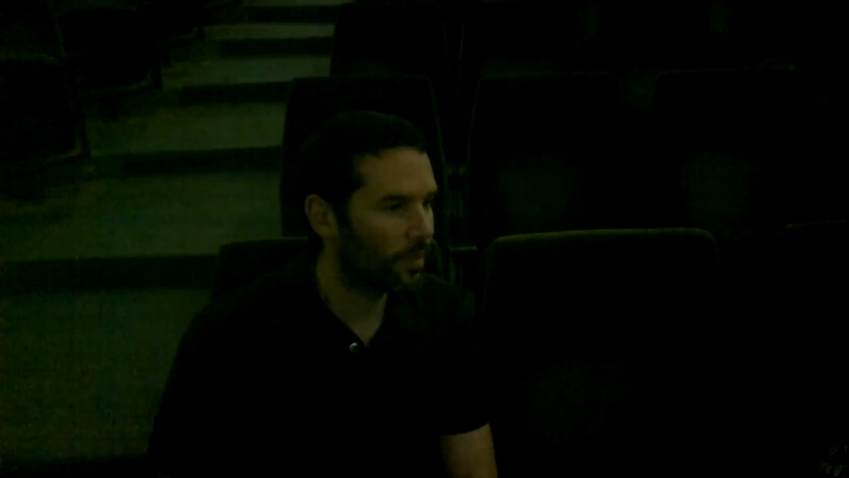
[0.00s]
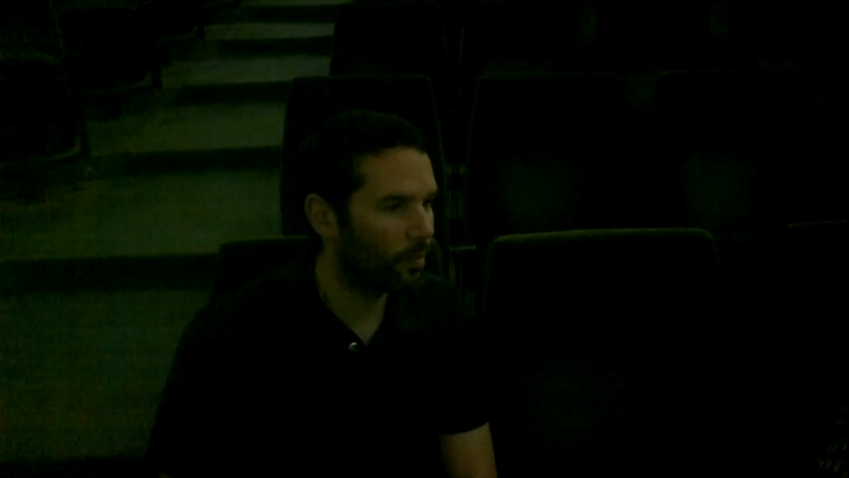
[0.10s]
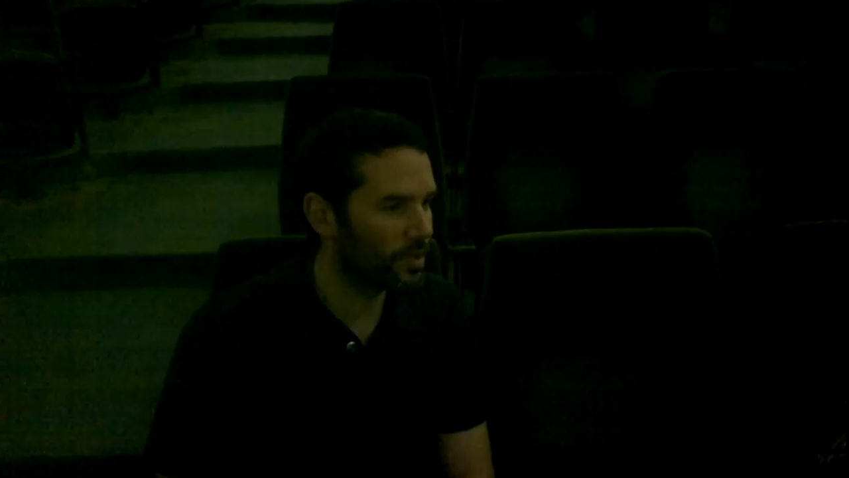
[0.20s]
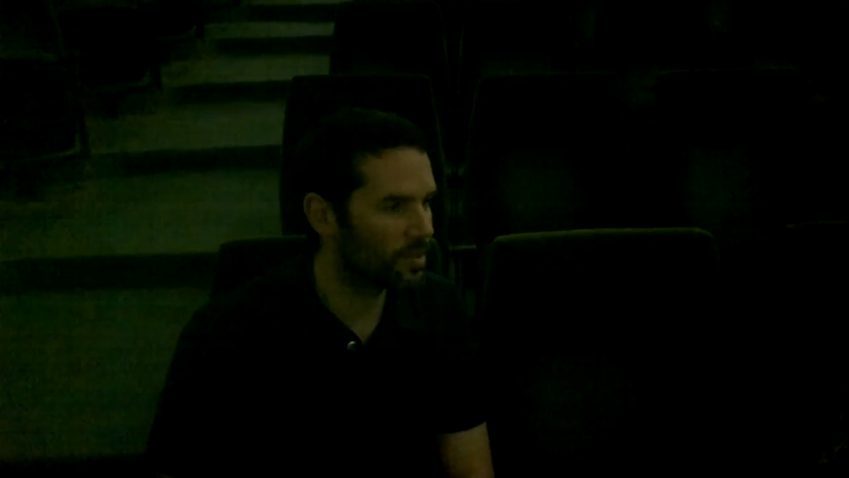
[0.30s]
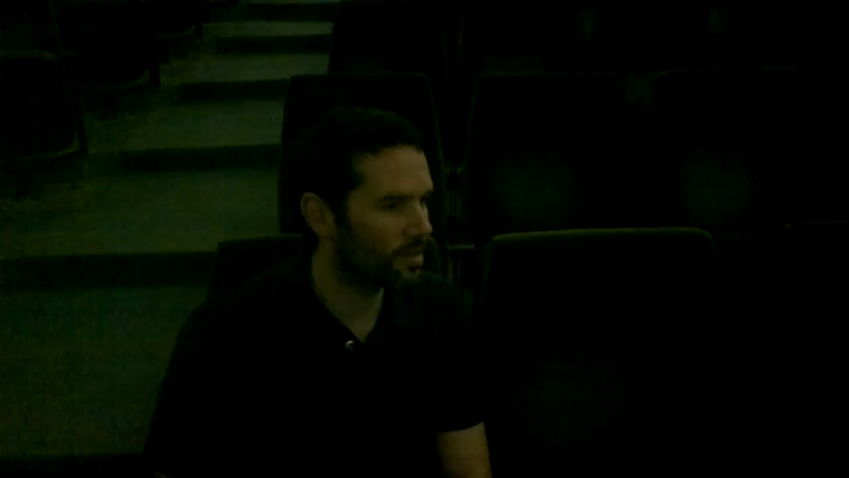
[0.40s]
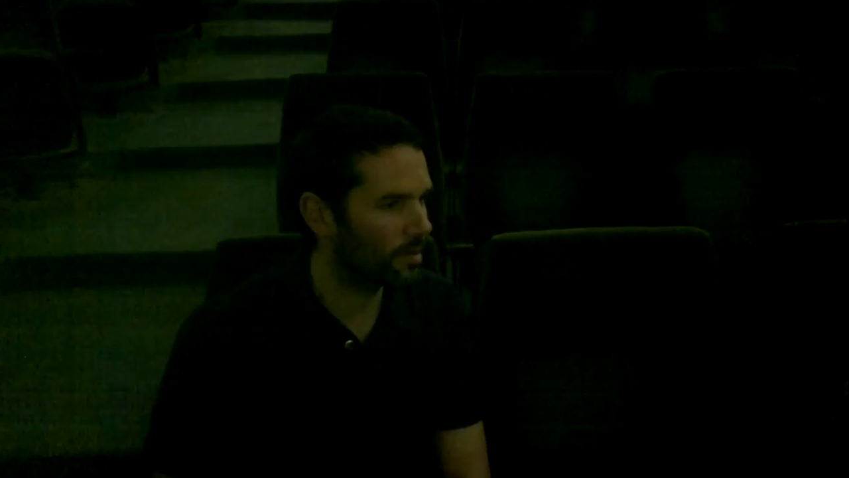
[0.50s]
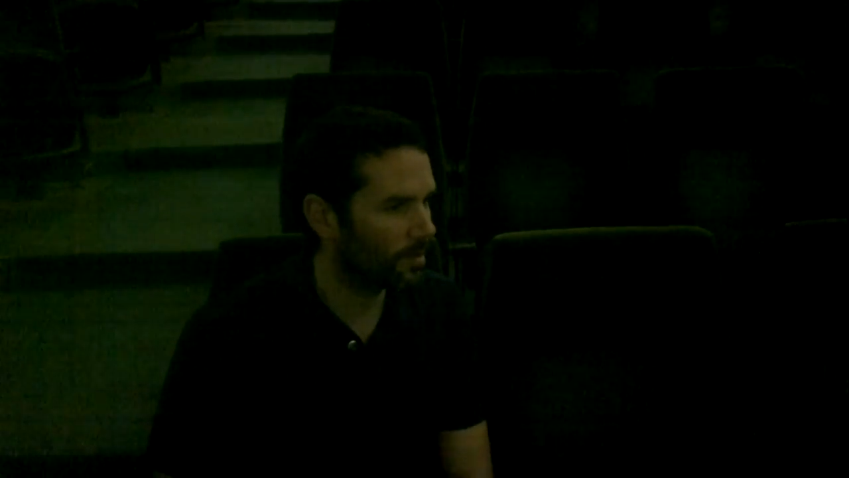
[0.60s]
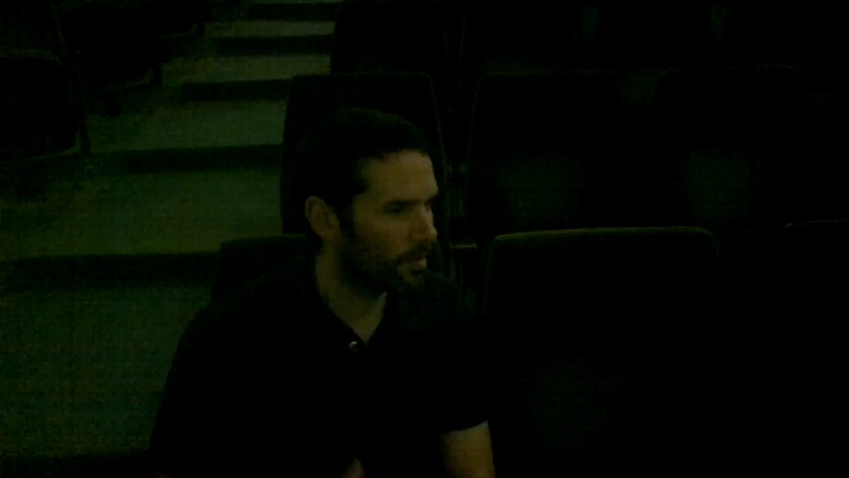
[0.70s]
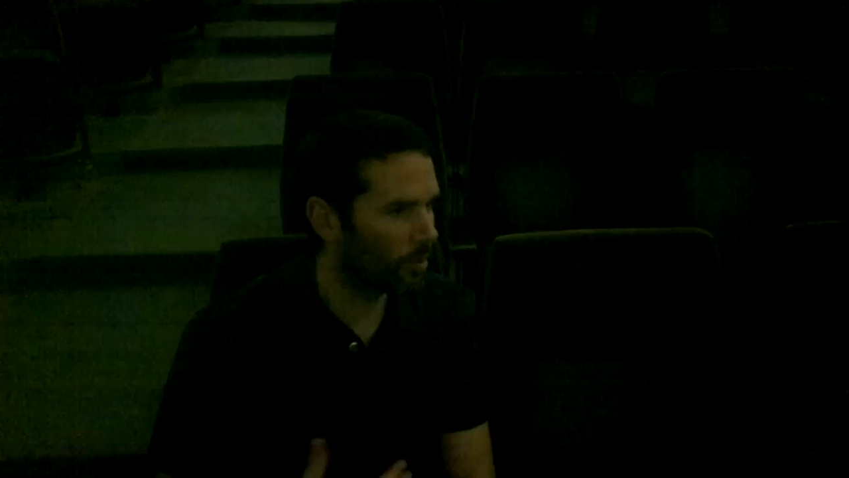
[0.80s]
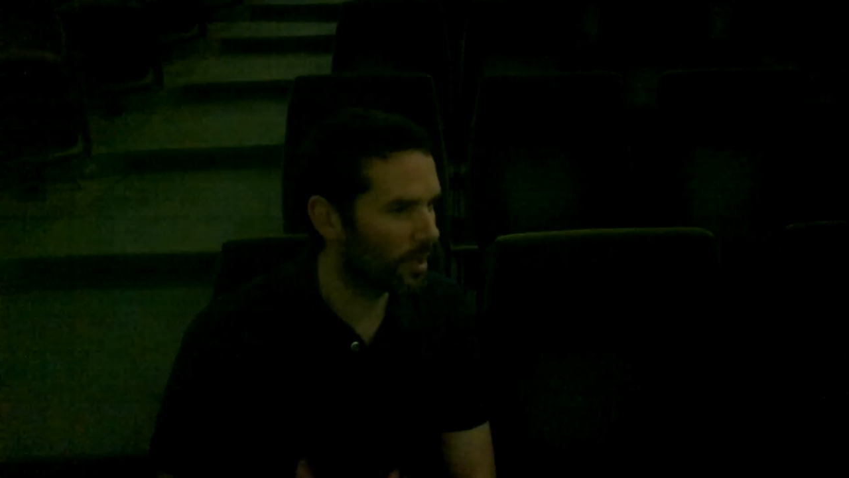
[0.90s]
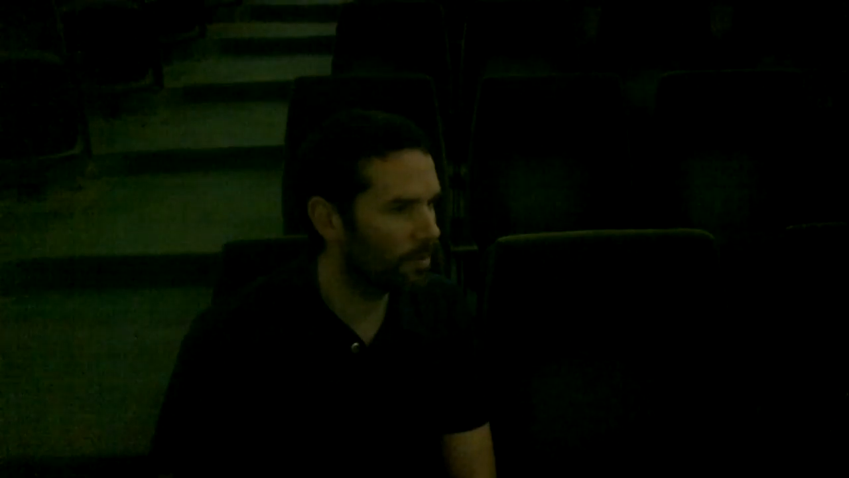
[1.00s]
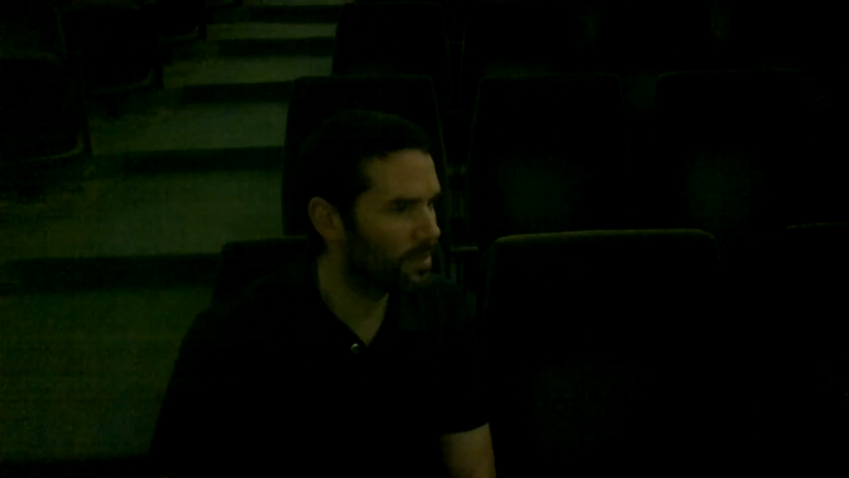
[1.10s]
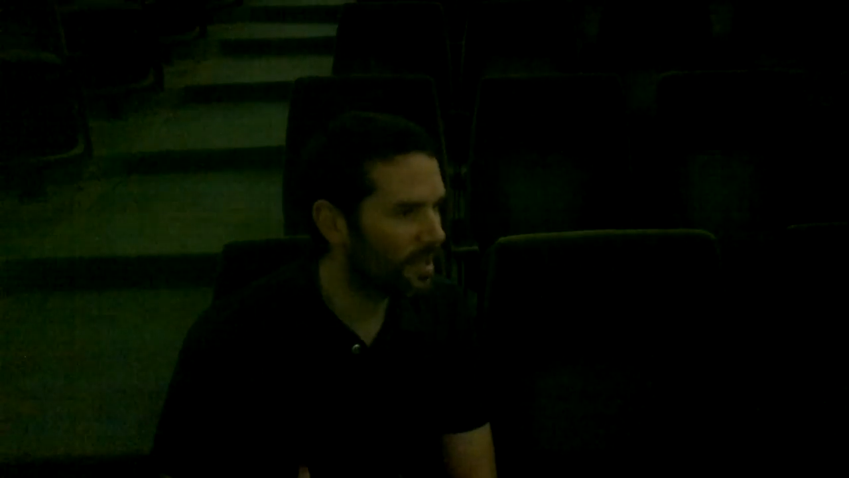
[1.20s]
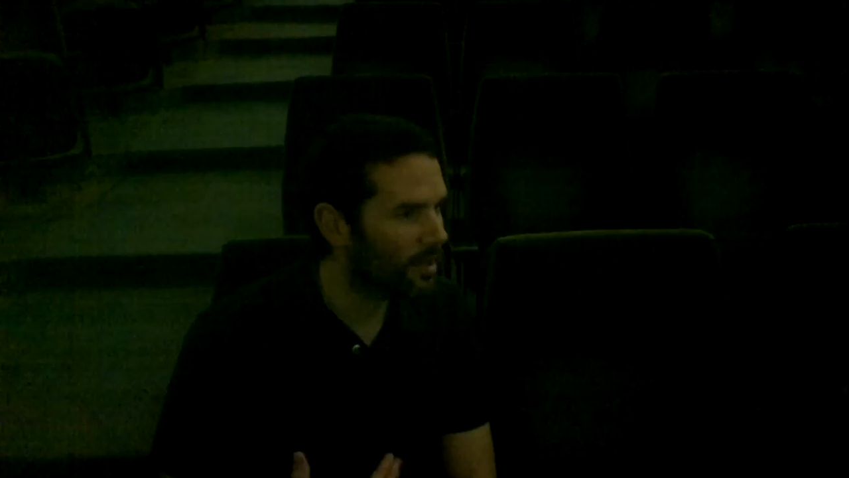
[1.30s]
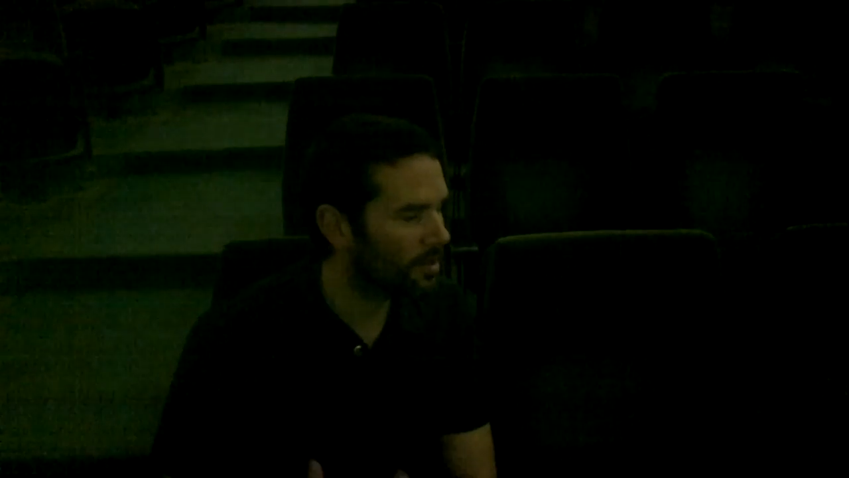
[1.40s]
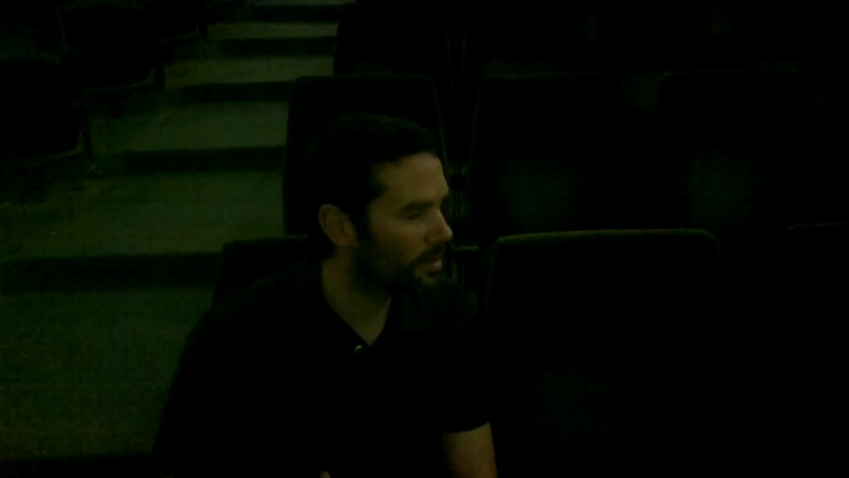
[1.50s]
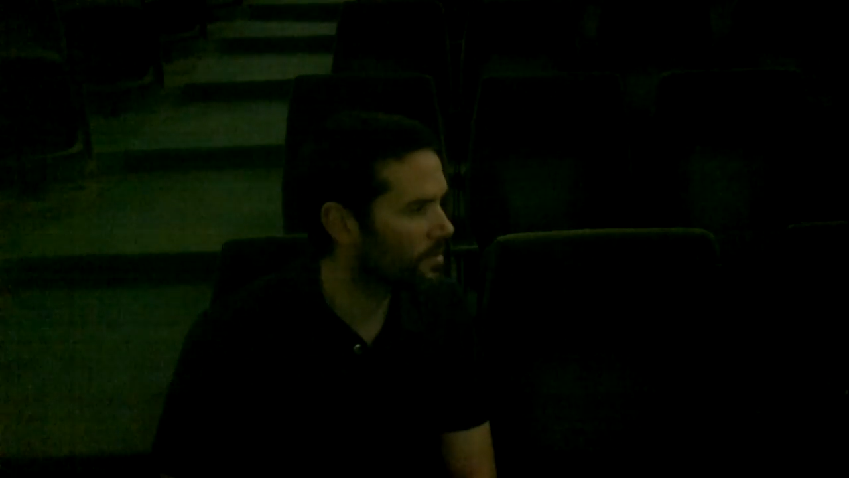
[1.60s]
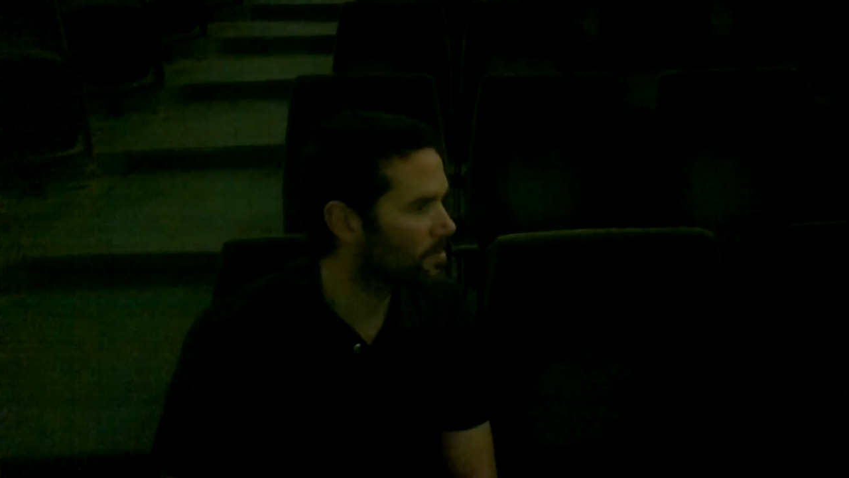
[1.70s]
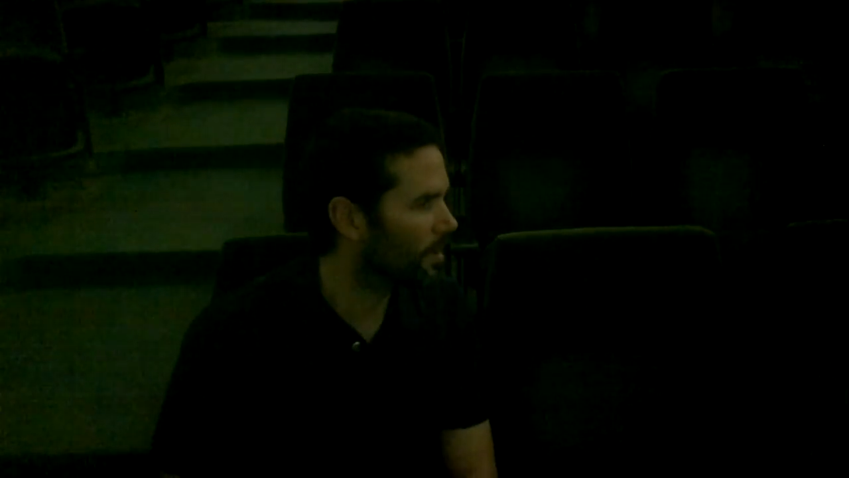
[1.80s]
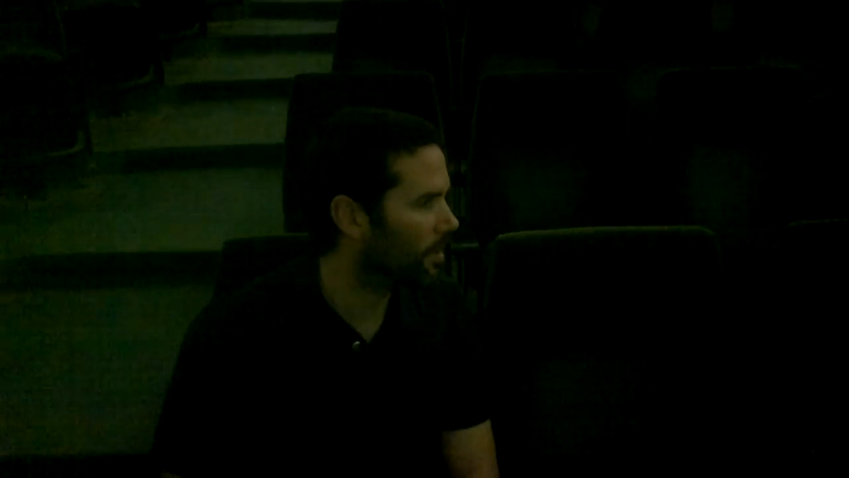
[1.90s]
which what I particularly do
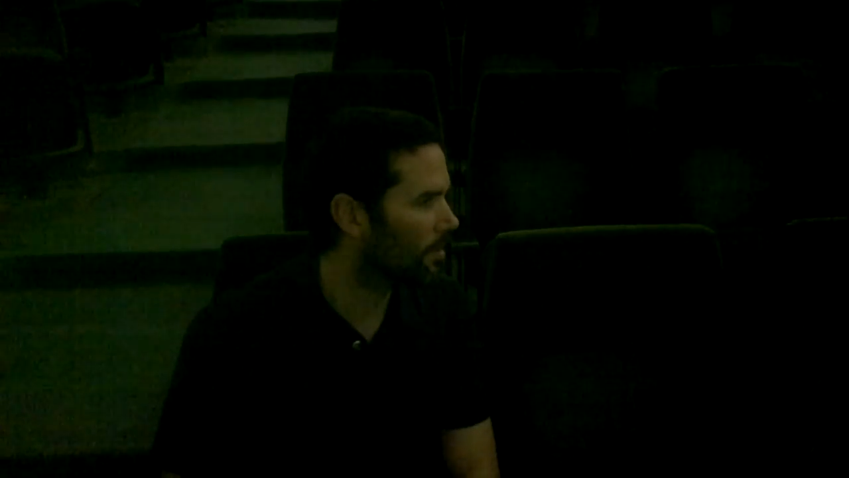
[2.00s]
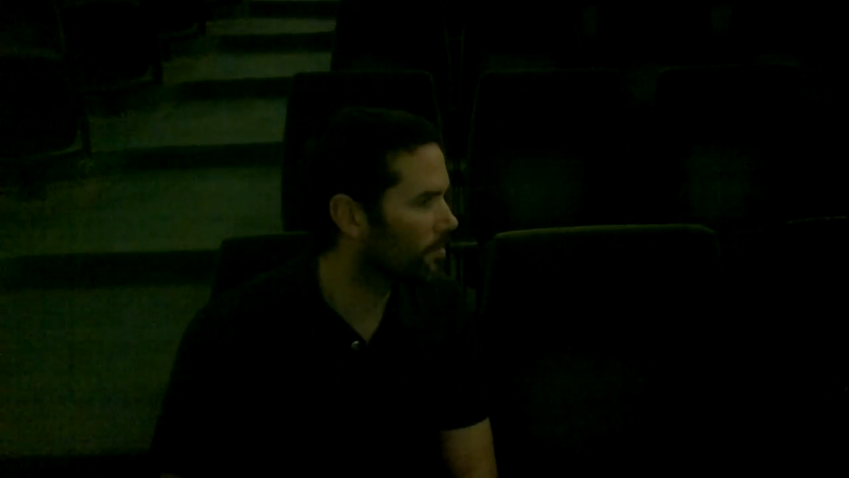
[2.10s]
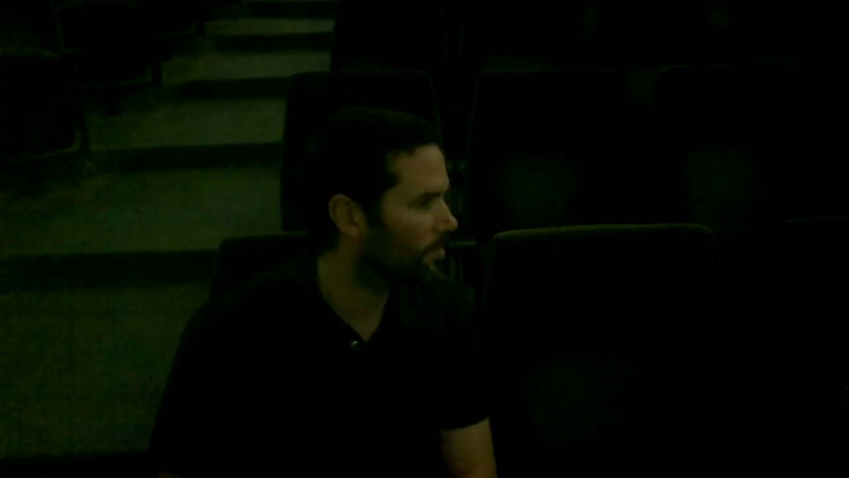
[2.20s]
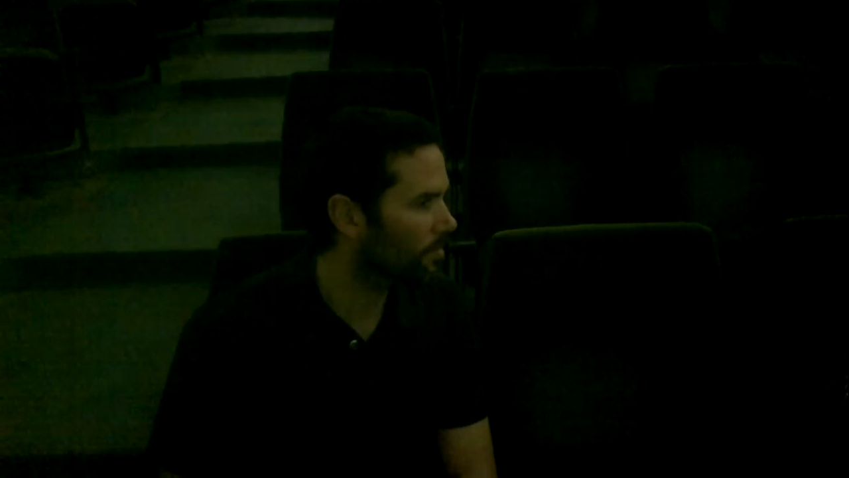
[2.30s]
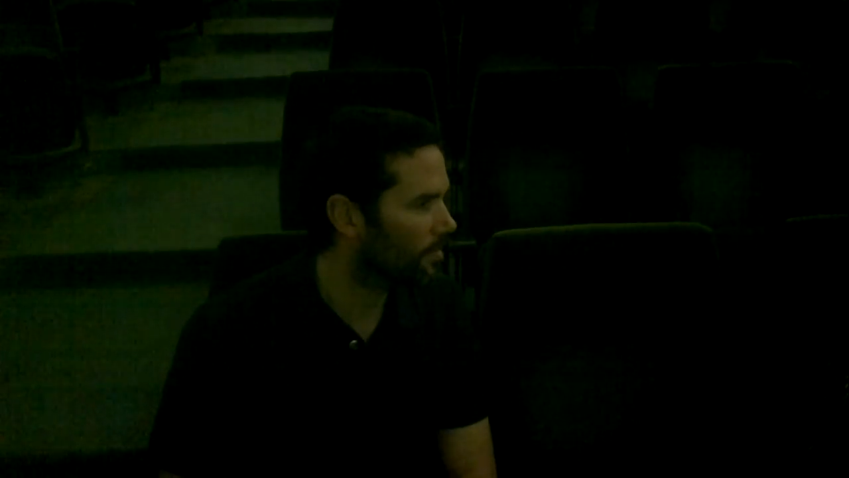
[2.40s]
has become